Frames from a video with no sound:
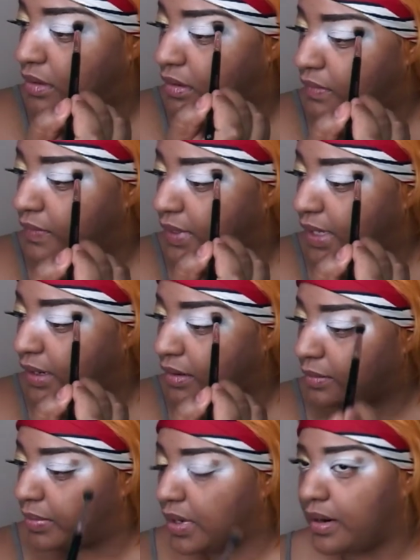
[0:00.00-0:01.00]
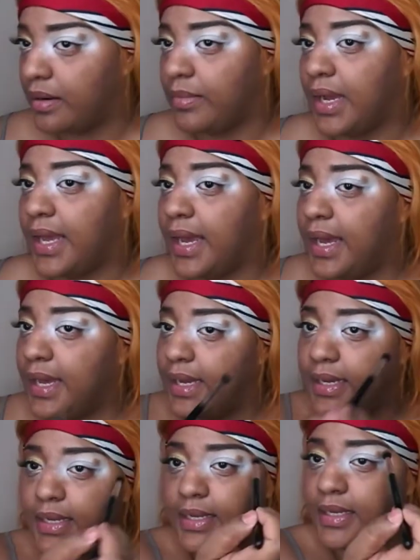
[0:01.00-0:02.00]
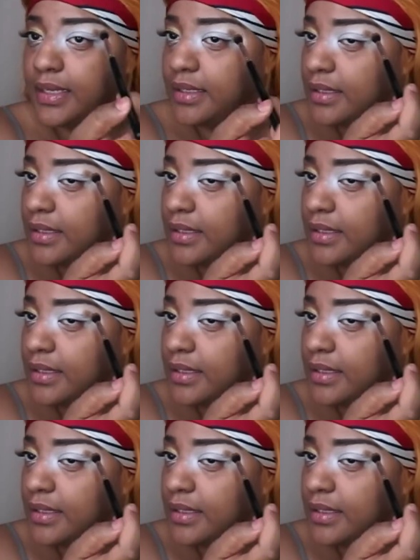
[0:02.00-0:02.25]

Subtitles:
on the outer part of my eye.